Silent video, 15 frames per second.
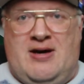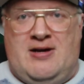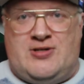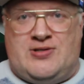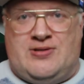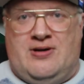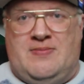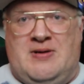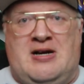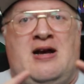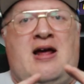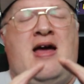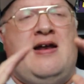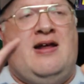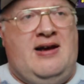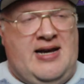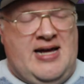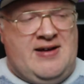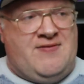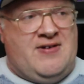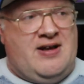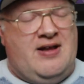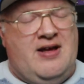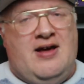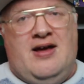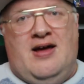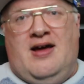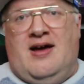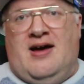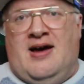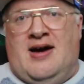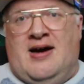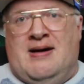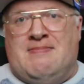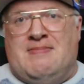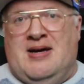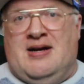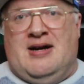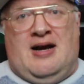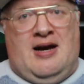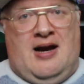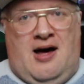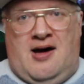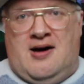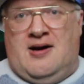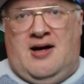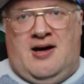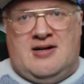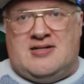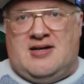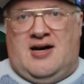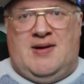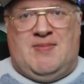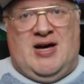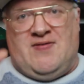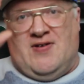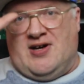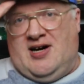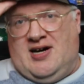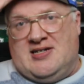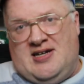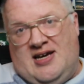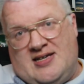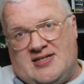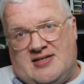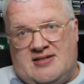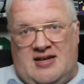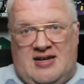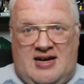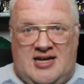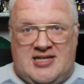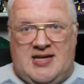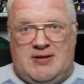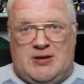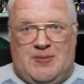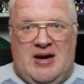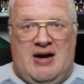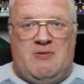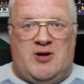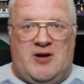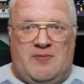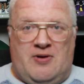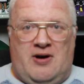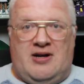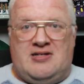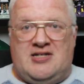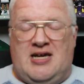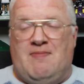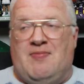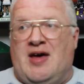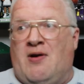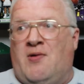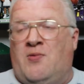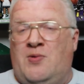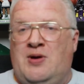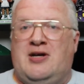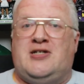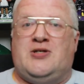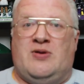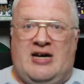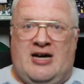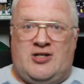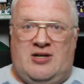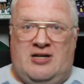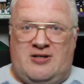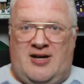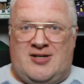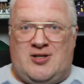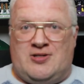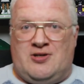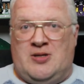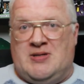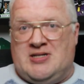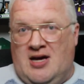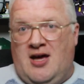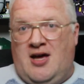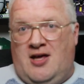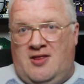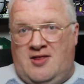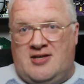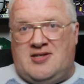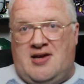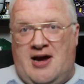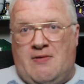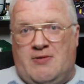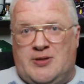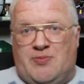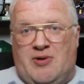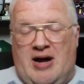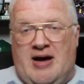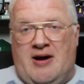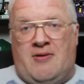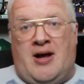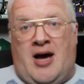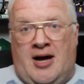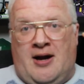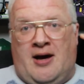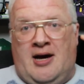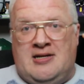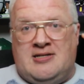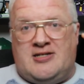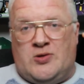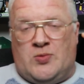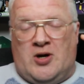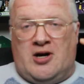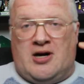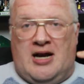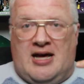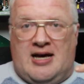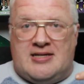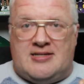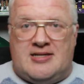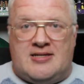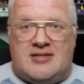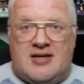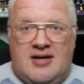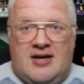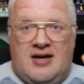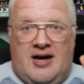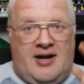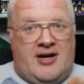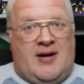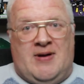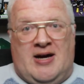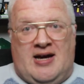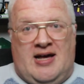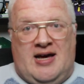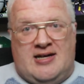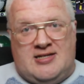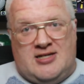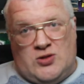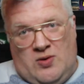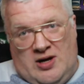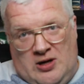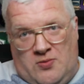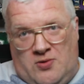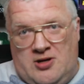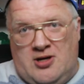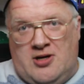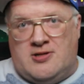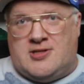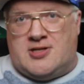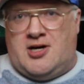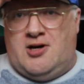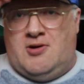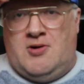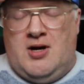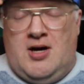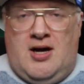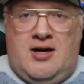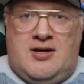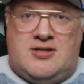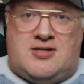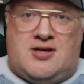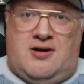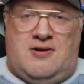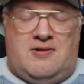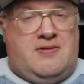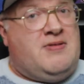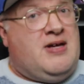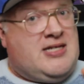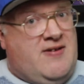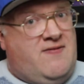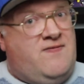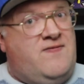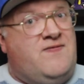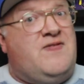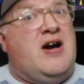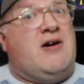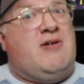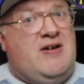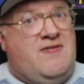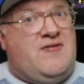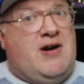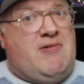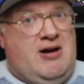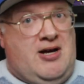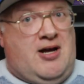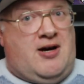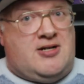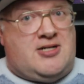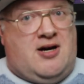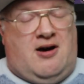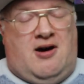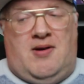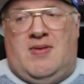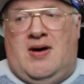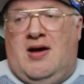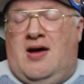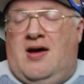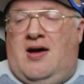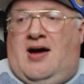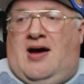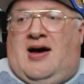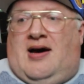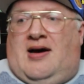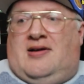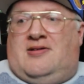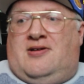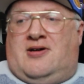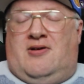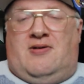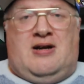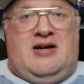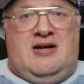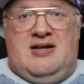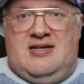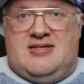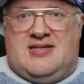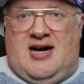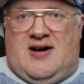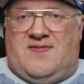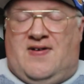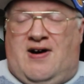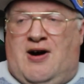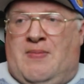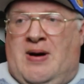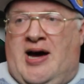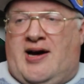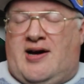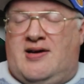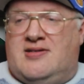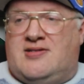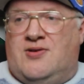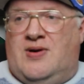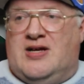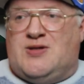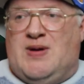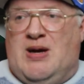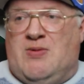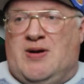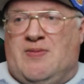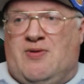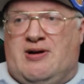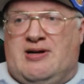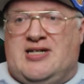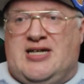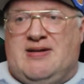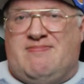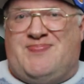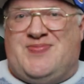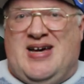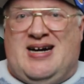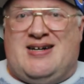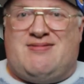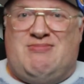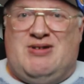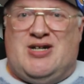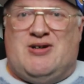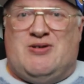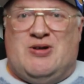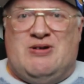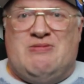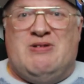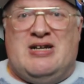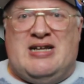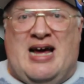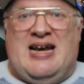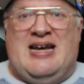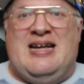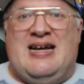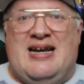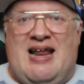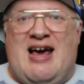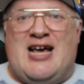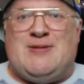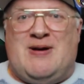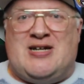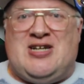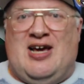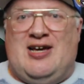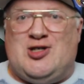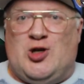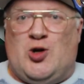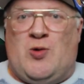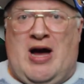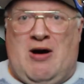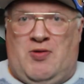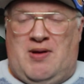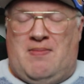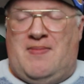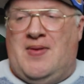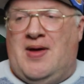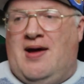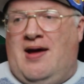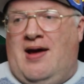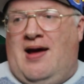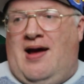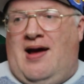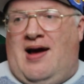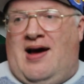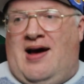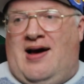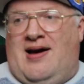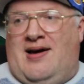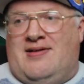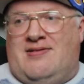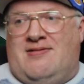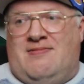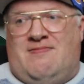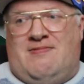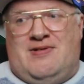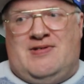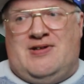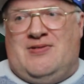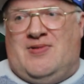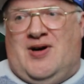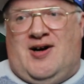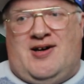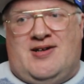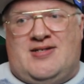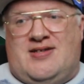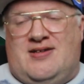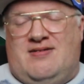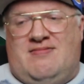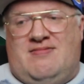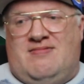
major tournament at any level in a long, long time. Like, for context, the last time Spain would have brought a team that weak to a international tournament, this hair was brown and I didn't wear glasses, and I got my glasses 21 years ago. So that's a very, very long time. And you're going at least that far back to when Spain would have brought a team that, you know, with that little expectation around them. And Rudy was,